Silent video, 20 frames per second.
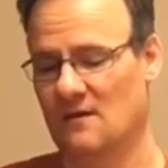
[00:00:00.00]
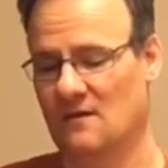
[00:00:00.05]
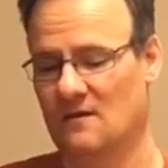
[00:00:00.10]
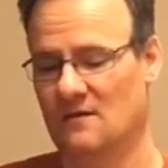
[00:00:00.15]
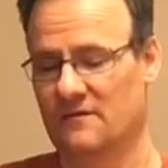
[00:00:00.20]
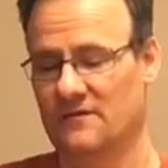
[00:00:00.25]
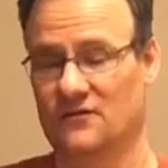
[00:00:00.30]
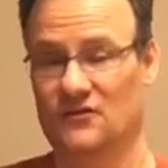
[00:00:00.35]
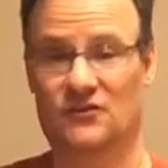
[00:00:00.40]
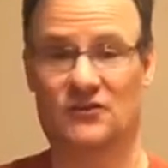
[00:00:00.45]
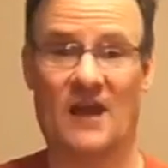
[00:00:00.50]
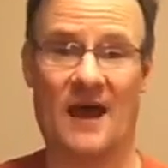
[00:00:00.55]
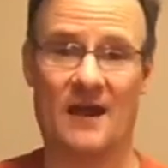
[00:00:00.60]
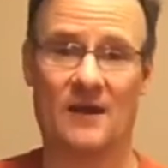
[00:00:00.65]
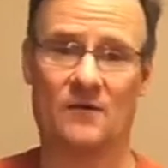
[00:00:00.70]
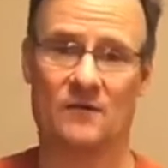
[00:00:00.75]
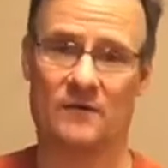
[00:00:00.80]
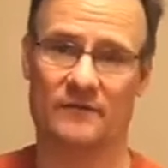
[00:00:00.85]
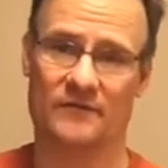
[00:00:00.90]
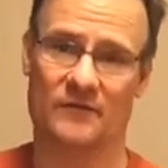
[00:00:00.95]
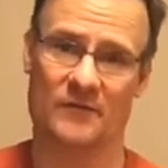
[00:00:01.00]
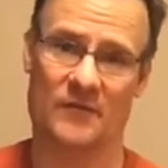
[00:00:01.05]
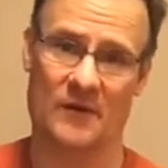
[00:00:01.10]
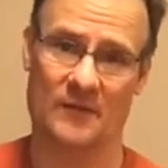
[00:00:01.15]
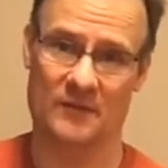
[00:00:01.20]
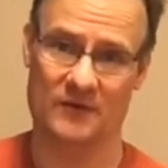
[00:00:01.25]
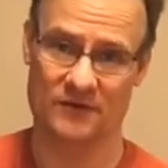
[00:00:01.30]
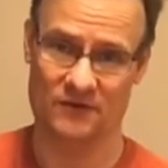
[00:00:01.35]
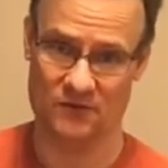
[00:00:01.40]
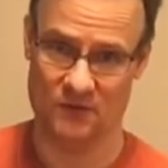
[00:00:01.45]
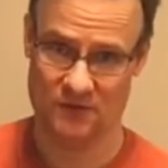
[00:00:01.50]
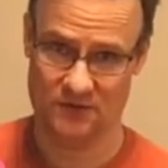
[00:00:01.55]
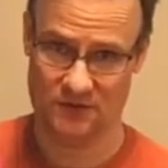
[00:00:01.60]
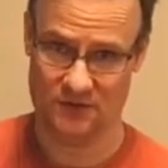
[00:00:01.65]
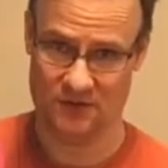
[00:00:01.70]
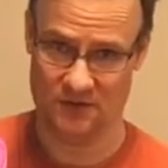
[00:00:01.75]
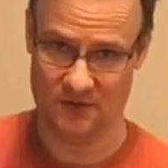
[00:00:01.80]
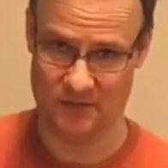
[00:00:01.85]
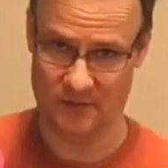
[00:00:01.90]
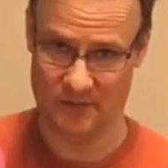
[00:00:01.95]
the shadow of the puppet is what's
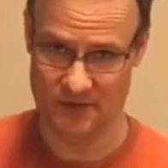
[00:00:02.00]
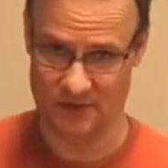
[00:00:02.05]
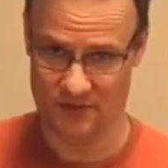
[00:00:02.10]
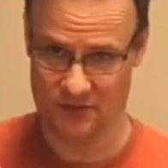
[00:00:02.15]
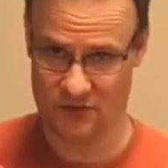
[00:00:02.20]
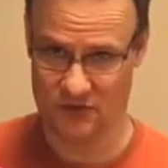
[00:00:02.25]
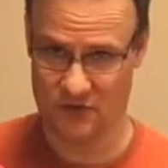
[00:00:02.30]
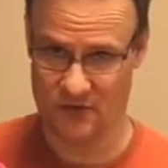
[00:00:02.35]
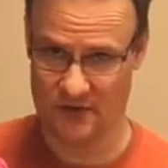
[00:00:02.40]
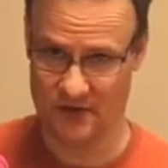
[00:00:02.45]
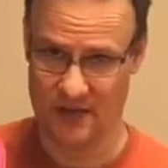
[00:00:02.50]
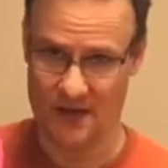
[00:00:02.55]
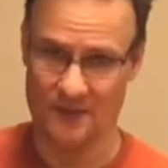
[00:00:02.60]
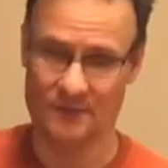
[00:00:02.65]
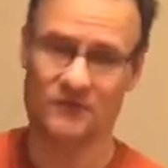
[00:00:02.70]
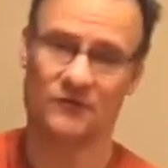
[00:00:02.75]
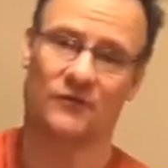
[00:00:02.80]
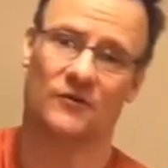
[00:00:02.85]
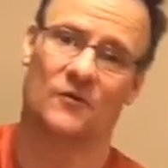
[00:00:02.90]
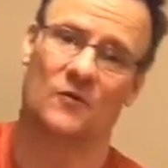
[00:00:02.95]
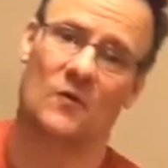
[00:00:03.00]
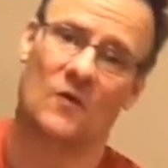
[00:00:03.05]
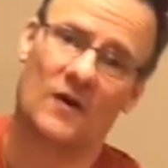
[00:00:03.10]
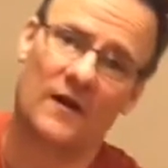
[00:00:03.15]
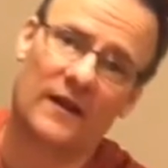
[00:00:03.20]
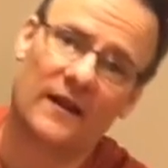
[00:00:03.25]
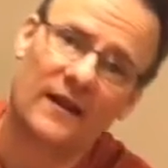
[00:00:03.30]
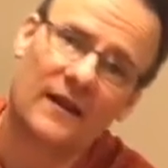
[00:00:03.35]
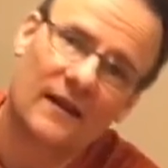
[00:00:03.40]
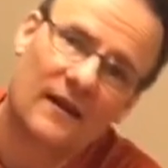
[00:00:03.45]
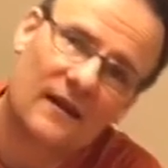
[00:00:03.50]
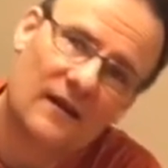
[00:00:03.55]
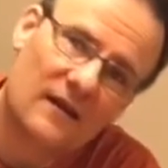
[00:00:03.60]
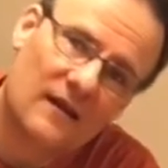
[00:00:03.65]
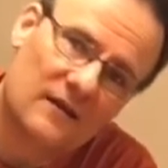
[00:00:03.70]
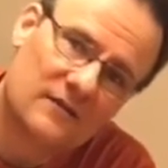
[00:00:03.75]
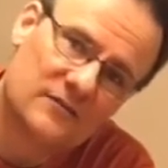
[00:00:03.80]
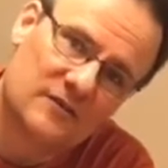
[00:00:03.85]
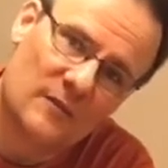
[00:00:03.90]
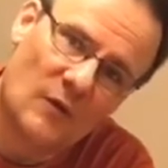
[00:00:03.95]
going to be showing up. So you want
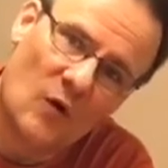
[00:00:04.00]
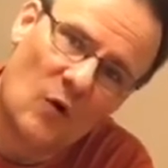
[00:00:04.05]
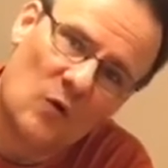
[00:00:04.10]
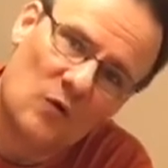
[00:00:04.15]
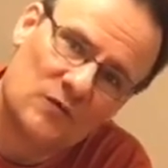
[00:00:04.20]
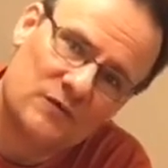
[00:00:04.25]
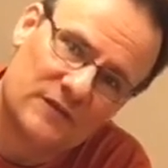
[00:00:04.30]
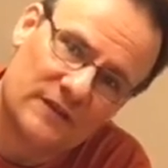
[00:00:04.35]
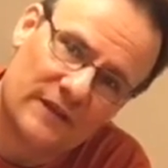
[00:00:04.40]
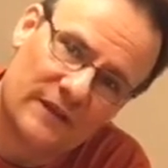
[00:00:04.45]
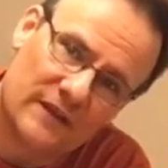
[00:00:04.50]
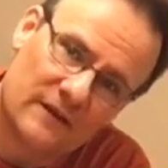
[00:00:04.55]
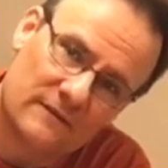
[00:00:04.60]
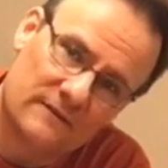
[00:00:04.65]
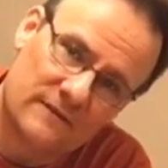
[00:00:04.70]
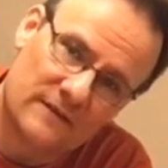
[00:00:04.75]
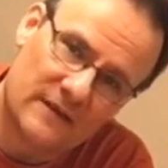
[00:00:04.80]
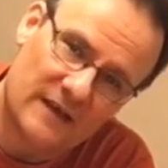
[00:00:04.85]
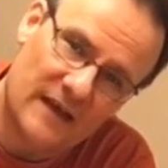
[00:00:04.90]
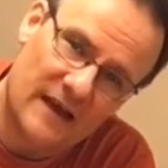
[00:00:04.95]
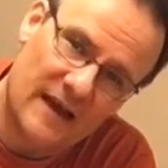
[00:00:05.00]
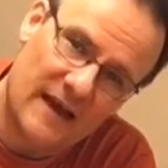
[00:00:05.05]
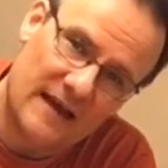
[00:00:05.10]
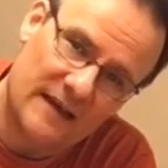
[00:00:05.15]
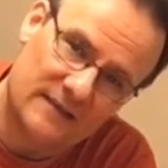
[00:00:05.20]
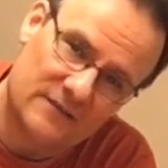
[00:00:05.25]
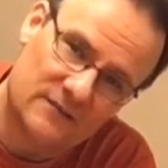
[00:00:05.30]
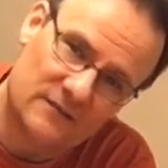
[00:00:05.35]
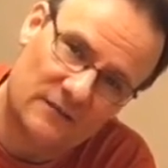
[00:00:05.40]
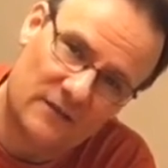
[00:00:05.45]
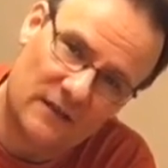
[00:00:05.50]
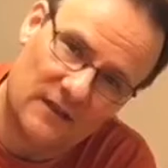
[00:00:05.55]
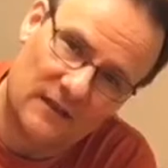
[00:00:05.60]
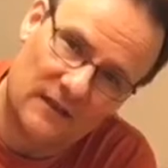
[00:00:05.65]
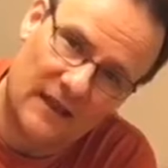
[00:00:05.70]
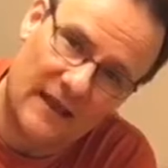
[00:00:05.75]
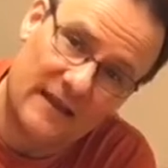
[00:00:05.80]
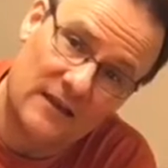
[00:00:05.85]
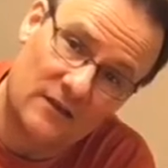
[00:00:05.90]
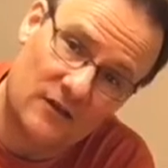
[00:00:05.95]
some holes in there for the eyes so that the
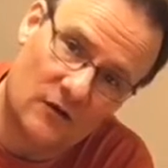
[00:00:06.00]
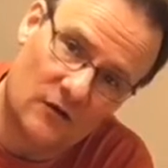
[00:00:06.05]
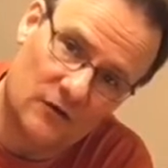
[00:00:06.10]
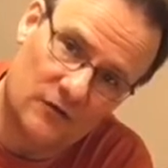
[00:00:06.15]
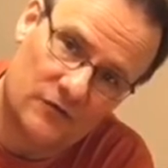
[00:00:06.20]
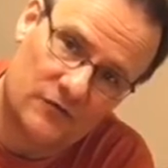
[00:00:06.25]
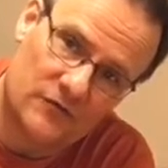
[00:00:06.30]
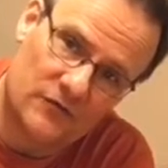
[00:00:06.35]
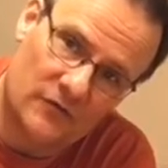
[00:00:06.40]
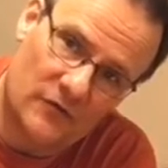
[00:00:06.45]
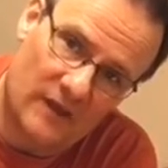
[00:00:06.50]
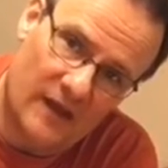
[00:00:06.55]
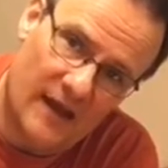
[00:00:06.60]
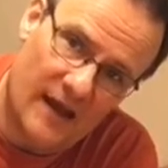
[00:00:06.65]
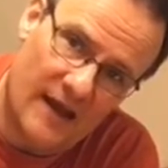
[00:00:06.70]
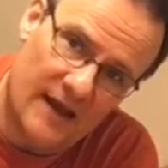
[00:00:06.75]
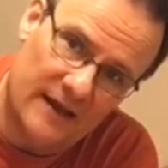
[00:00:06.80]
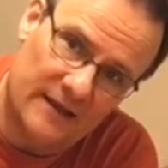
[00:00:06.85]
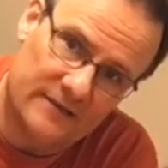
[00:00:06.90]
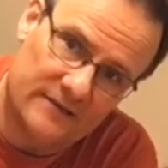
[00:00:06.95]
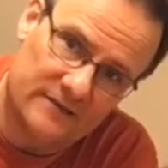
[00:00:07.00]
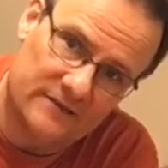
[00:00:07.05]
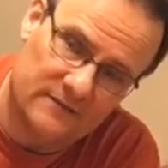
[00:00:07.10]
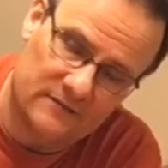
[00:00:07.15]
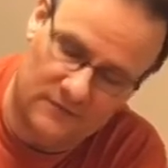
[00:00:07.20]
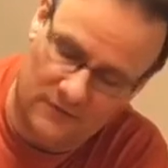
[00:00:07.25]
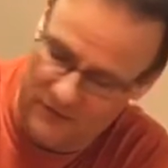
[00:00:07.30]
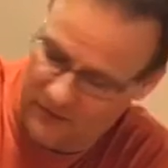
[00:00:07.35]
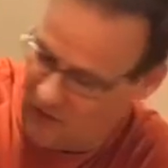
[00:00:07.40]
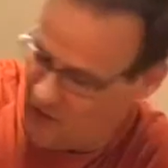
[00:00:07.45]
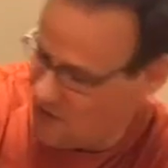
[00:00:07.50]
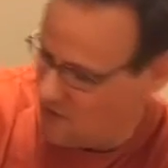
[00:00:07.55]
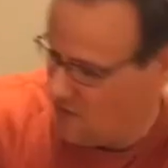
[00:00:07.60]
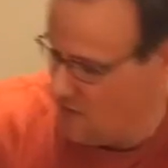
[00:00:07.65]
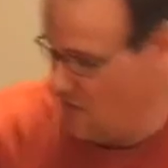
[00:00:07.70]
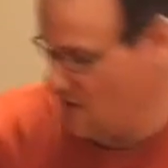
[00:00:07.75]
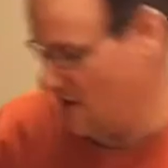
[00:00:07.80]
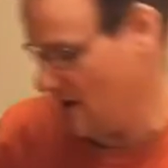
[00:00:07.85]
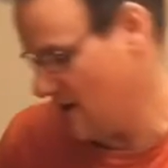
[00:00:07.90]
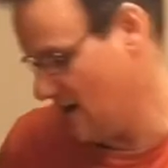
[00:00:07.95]
light goes through the eyes. So
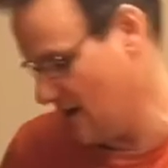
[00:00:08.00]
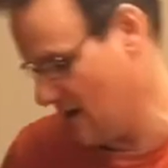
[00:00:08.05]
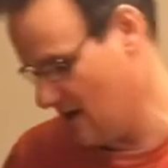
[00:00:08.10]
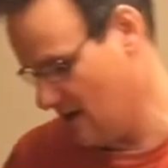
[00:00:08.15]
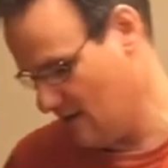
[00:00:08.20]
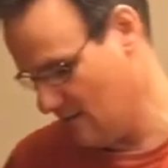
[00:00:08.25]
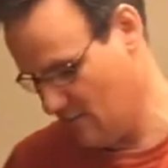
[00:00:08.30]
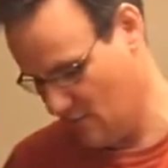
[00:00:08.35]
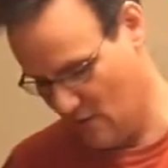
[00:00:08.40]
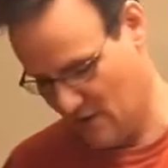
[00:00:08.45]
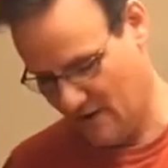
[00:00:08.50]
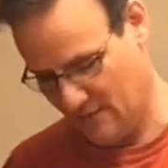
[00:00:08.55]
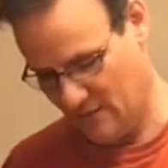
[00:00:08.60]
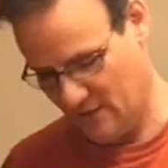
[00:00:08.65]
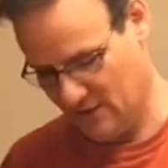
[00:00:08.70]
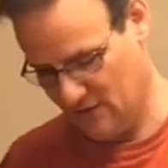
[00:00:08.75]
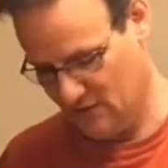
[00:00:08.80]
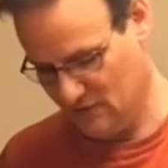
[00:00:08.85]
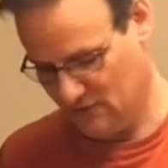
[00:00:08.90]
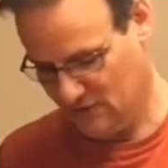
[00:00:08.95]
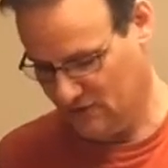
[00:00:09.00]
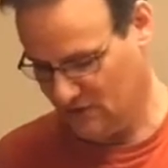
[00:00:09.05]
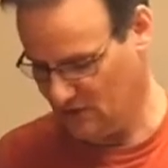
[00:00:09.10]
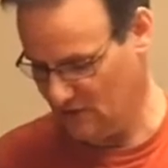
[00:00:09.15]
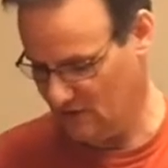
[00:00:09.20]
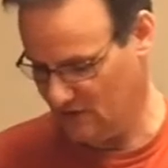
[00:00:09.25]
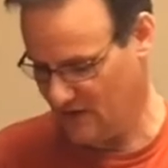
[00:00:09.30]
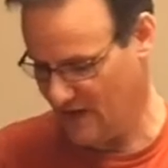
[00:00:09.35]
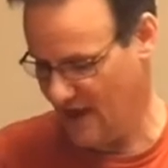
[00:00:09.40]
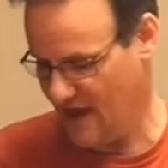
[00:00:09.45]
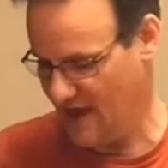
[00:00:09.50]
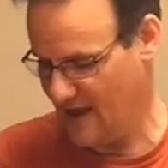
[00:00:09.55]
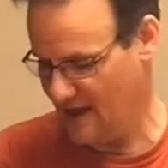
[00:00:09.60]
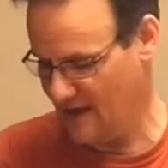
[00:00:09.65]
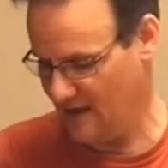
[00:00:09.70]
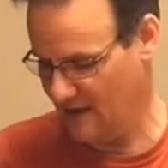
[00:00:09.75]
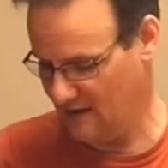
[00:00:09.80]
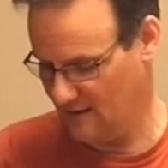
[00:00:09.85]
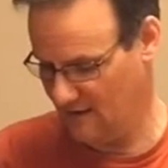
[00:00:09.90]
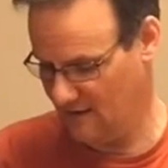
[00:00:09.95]
what I'm going to use to do that
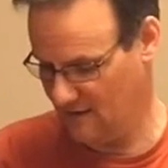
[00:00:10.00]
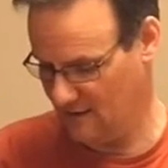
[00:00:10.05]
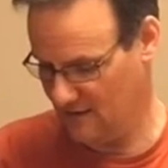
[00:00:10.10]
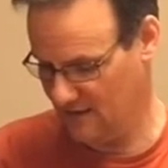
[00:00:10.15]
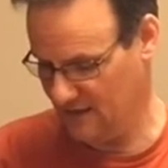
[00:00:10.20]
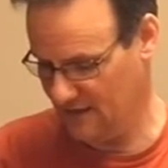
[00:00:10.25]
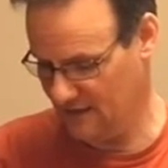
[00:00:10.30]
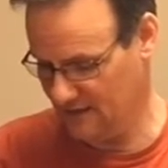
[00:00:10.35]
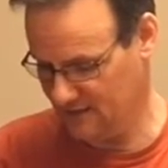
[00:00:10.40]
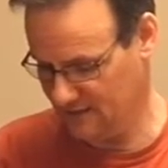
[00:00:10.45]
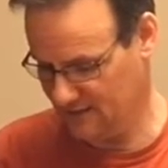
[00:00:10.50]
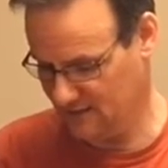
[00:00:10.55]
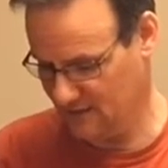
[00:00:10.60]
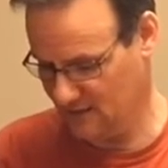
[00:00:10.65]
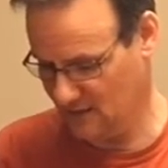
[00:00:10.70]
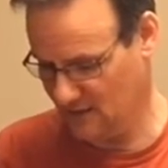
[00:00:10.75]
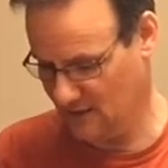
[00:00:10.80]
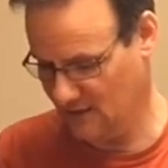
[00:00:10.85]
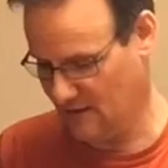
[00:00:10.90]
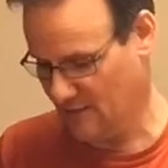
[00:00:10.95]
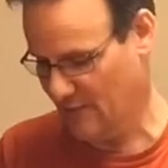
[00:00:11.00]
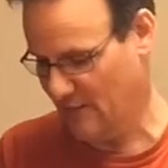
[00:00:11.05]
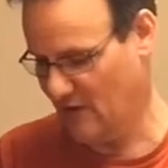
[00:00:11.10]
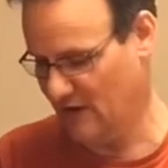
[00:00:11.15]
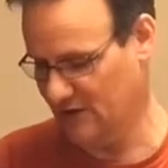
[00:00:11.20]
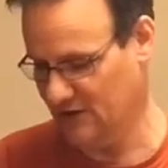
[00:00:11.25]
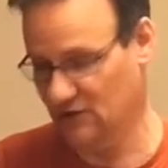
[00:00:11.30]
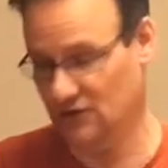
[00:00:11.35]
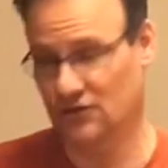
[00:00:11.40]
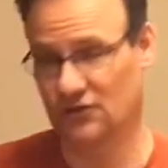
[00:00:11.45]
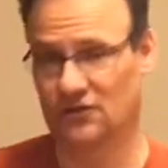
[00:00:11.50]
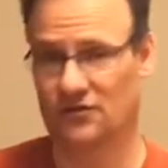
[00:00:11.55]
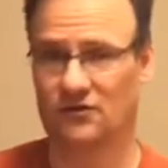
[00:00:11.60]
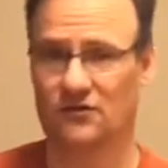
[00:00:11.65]
is a punch.